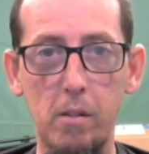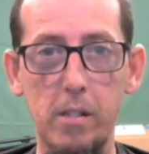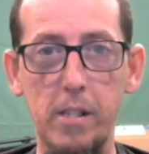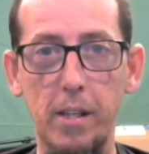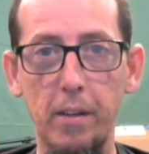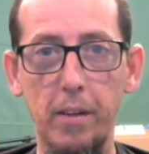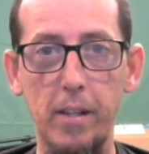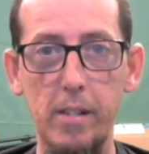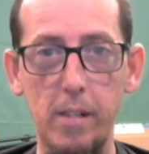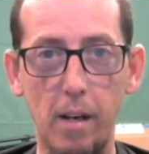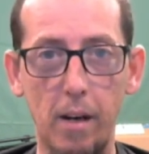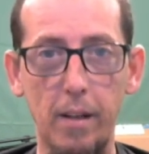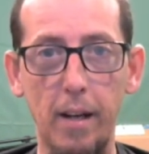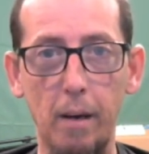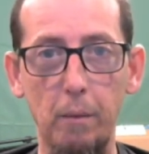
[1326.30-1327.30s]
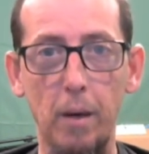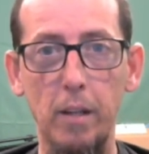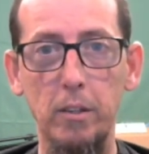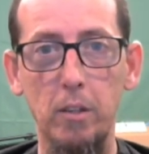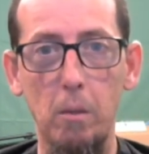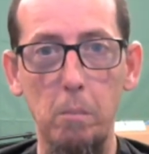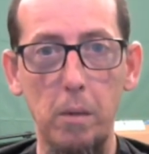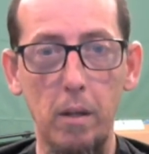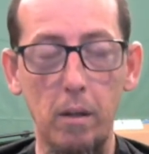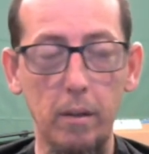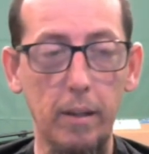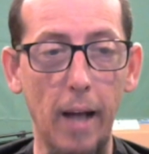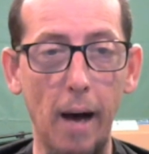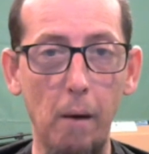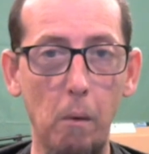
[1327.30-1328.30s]
series on that retro
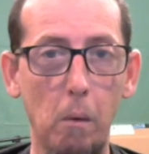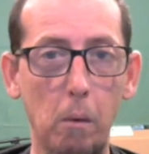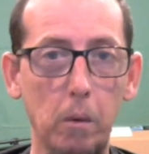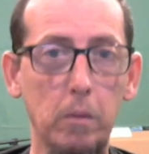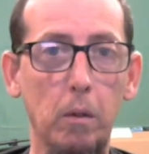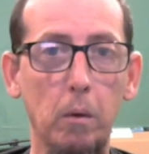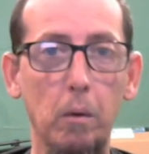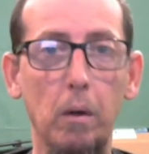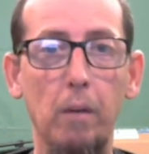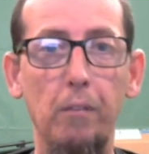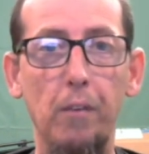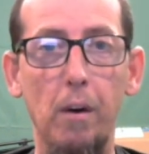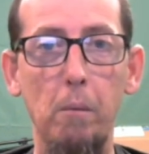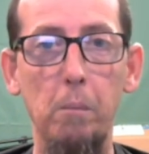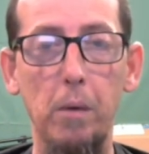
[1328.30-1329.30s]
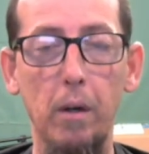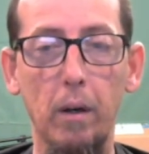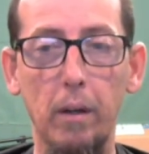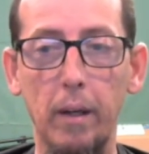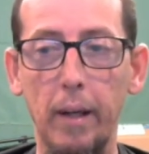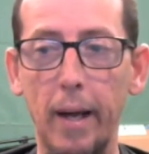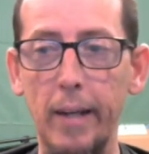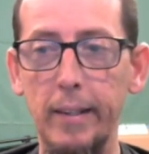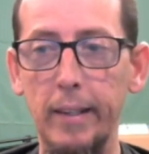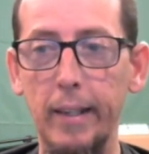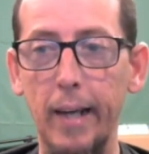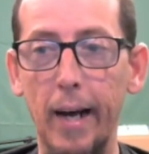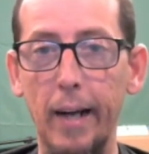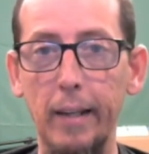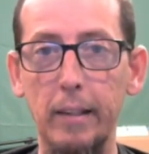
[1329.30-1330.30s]
build. That one was a really fun build. It hasn't
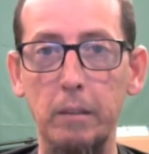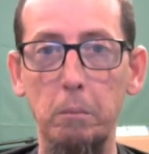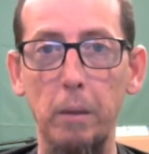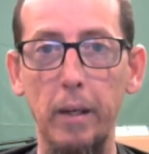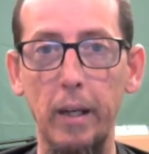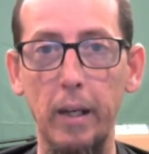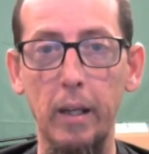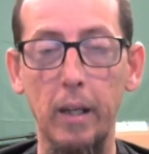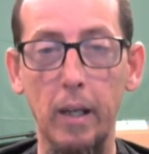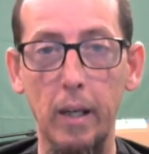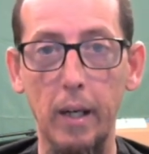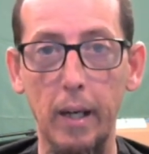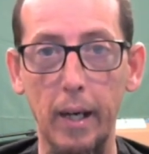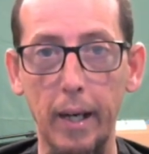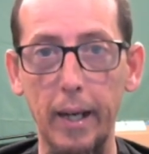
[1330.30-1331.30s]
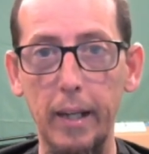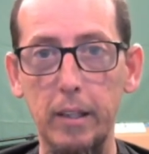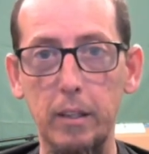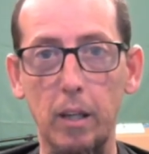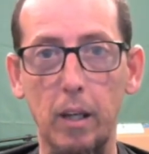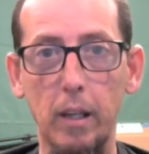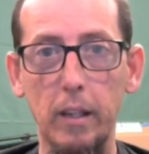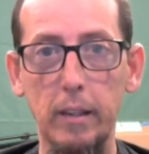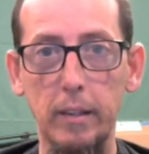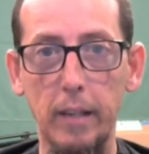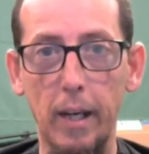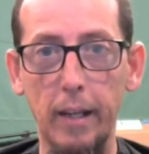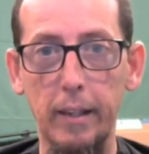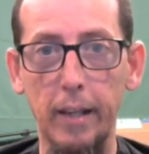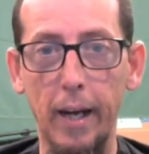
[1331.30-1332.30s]
gotten as many hits on it as
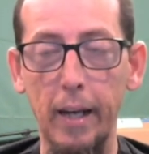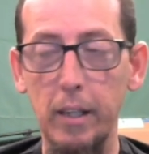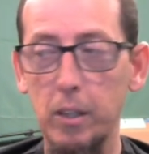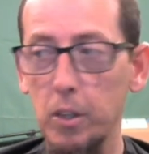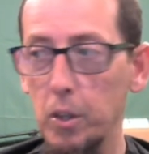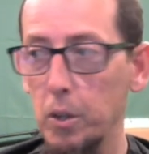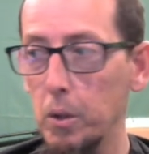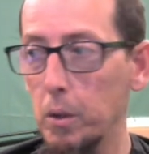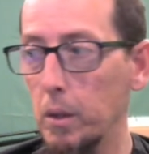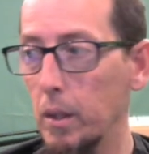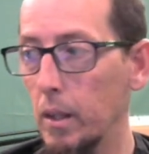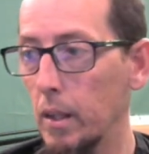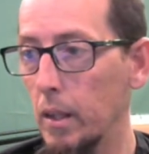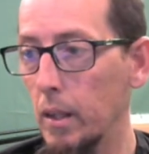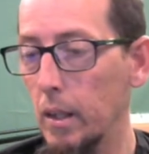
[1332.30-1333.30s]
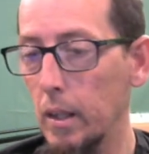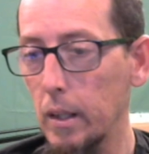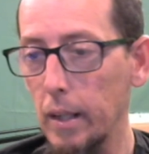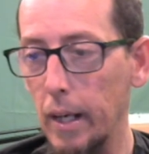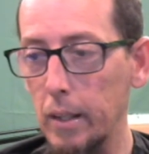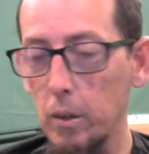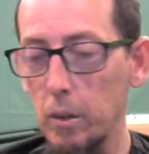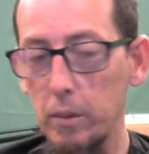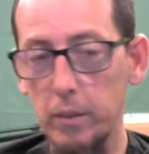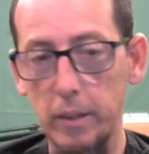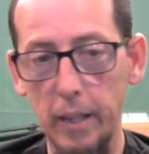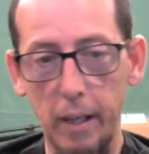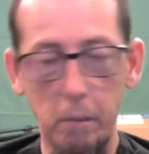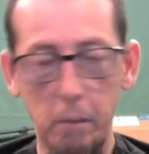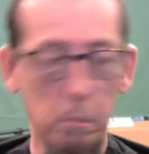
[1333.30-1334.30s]
I'd like to have
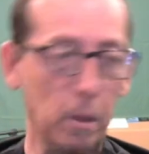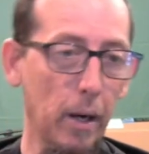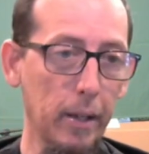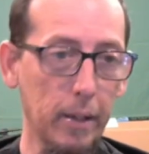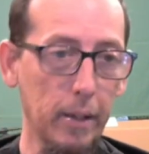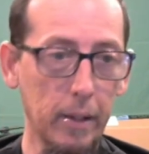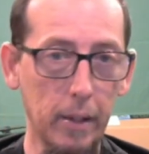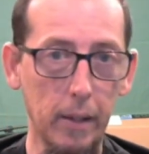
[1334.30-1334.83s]
seen, but